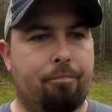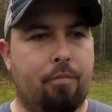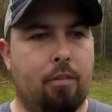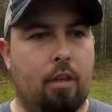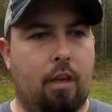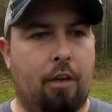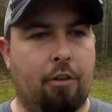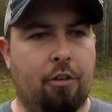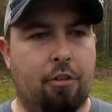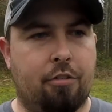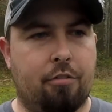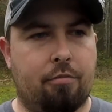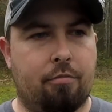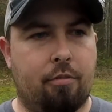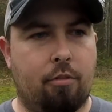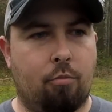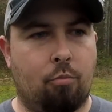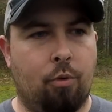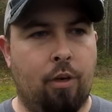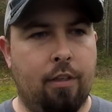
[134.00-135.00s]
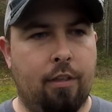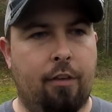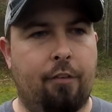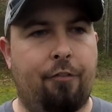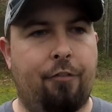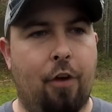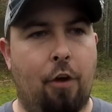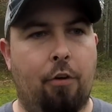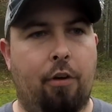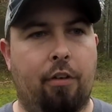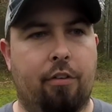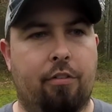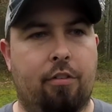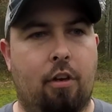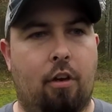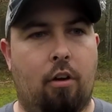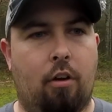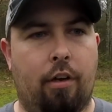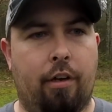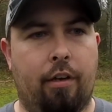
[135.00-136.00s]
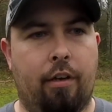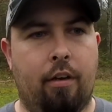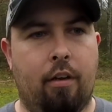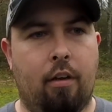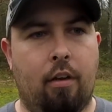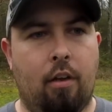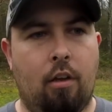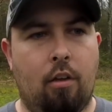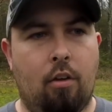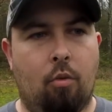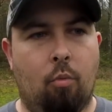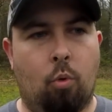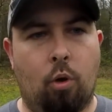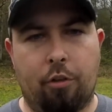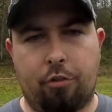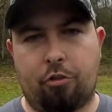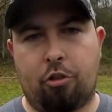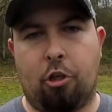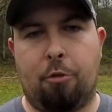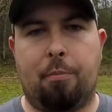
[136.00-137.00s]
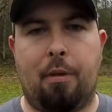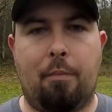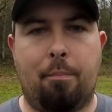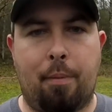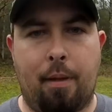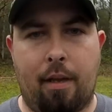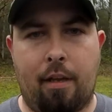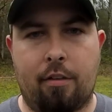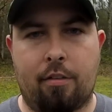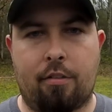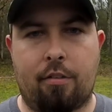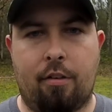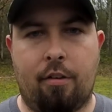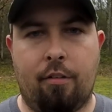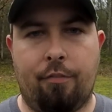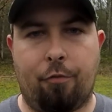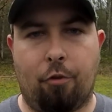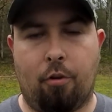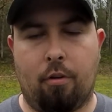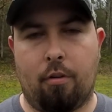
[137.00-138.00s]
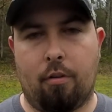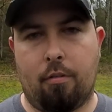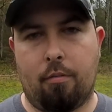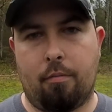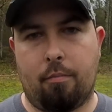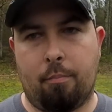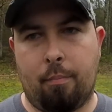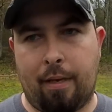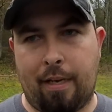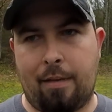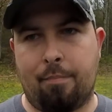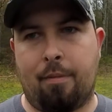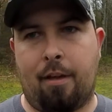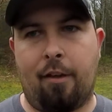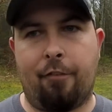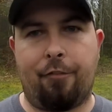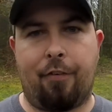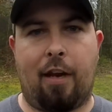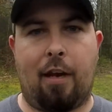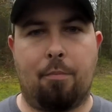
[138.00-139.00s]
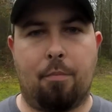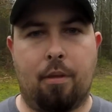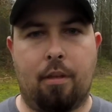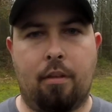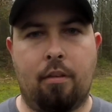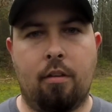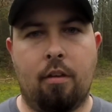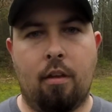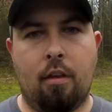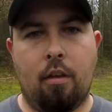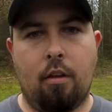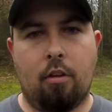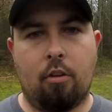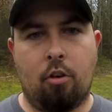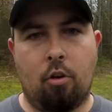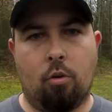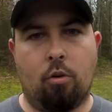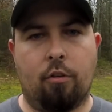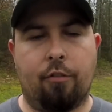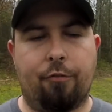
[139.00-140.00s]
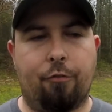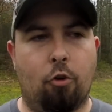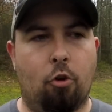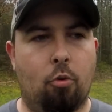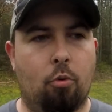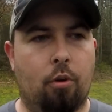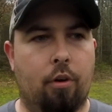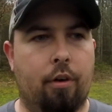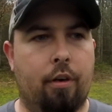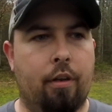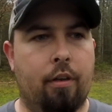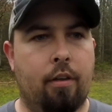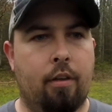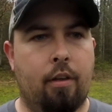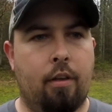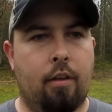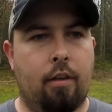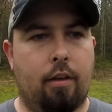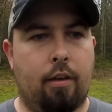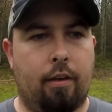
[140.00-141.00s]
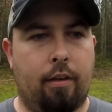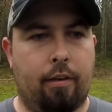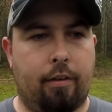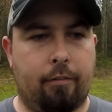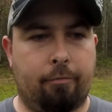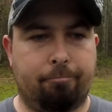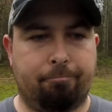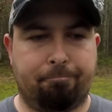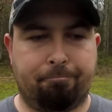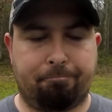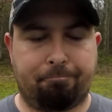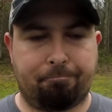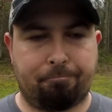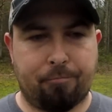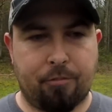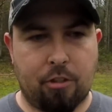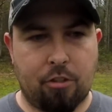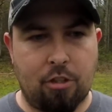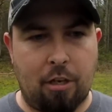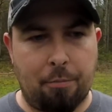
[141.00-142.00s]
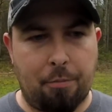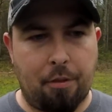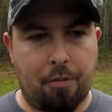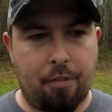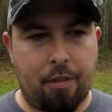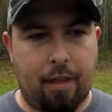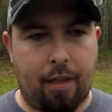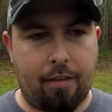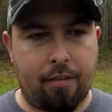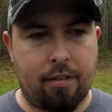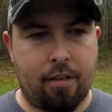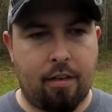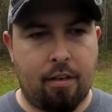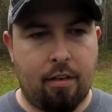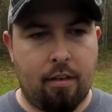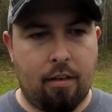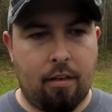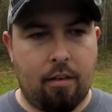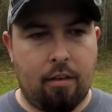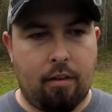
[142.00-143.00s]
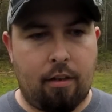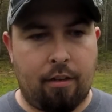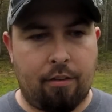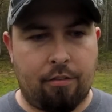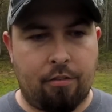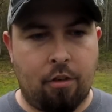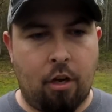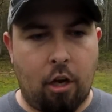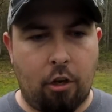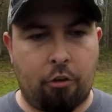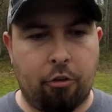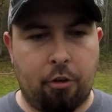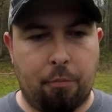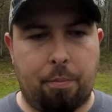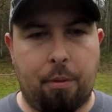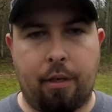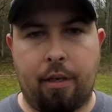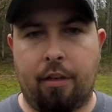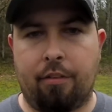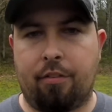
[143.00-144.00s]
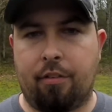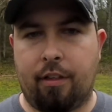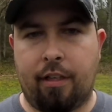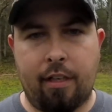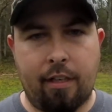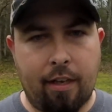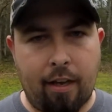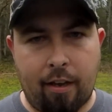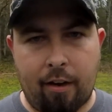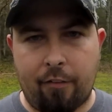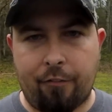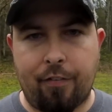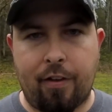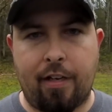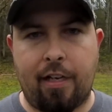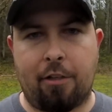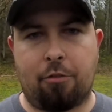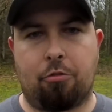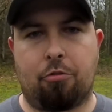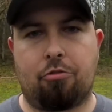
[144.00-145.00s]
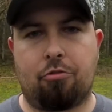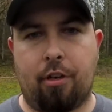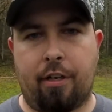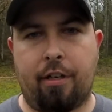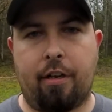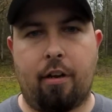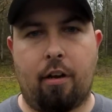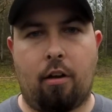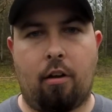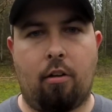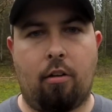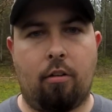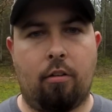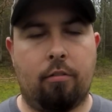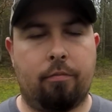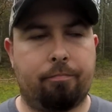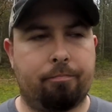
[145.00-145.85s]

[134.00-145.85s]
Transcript: I just really focused on what's going to be best for me and my family going forward. Something that is not going to put us in any kind of financial strain at all.